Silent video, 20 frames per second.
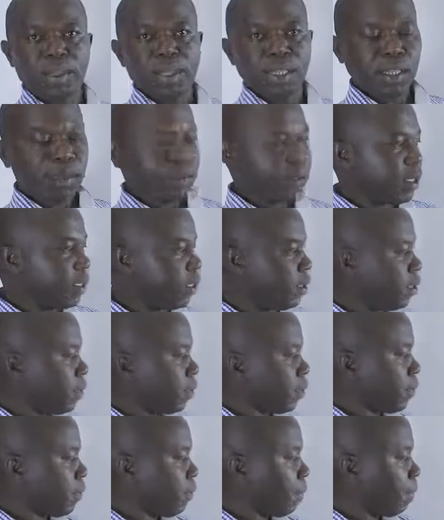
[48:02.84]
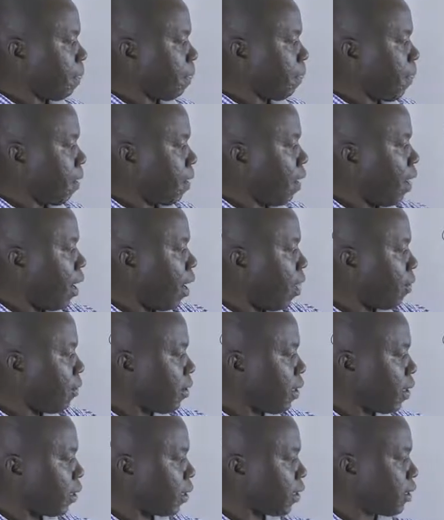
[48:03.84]
in other words, how
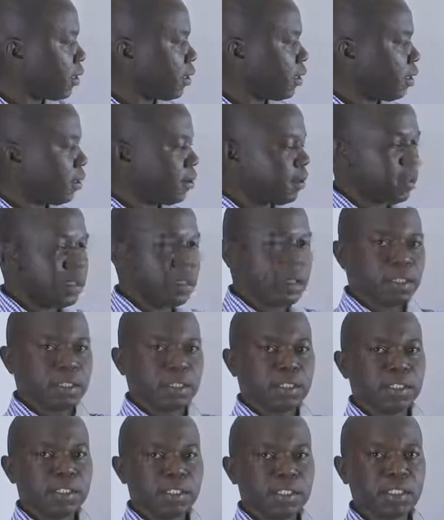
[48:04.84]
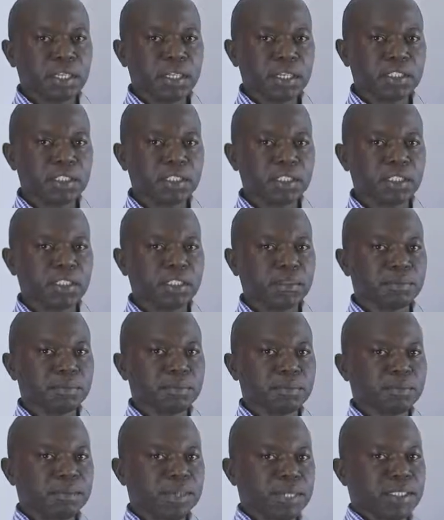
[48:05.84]
does this
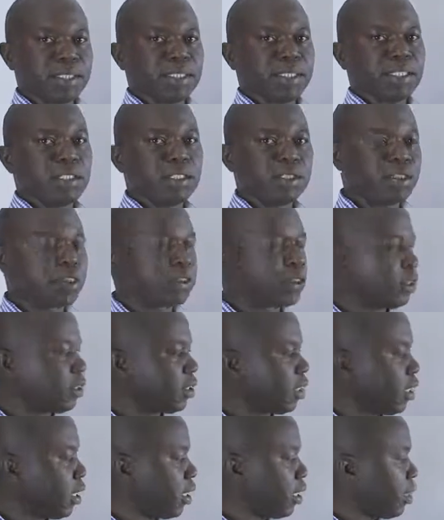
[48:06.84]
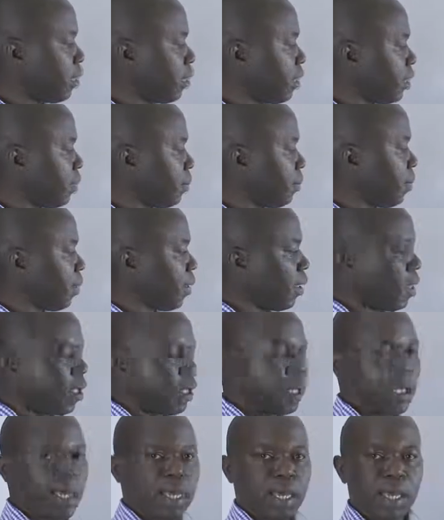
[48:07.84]
relationship, parasite-host relationship,
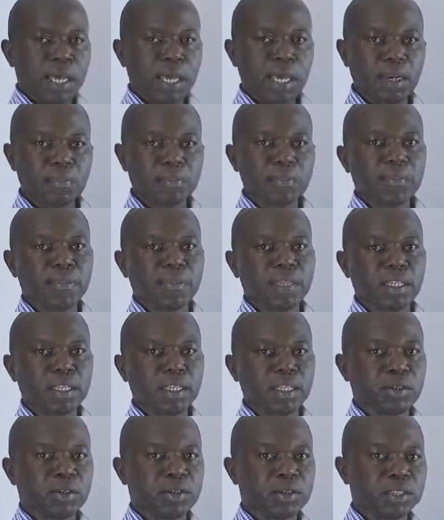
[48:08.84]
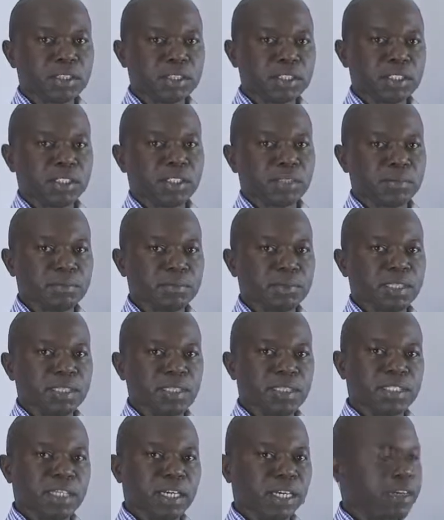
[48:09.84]
help the ecosystem?
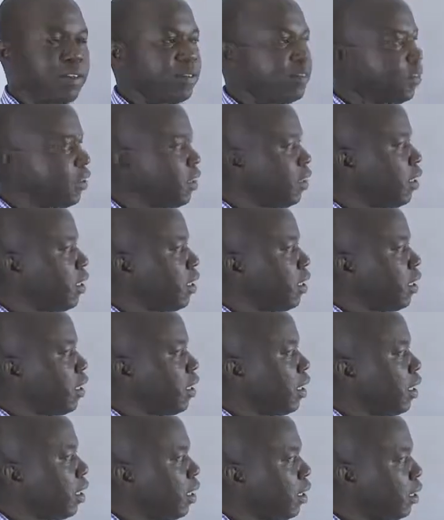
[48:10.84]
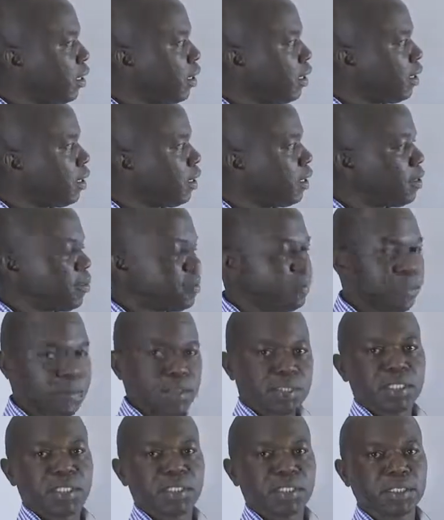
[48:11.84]
Does it have any
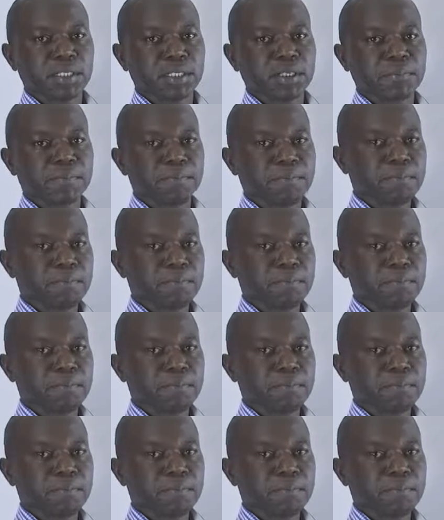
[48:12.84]
importance?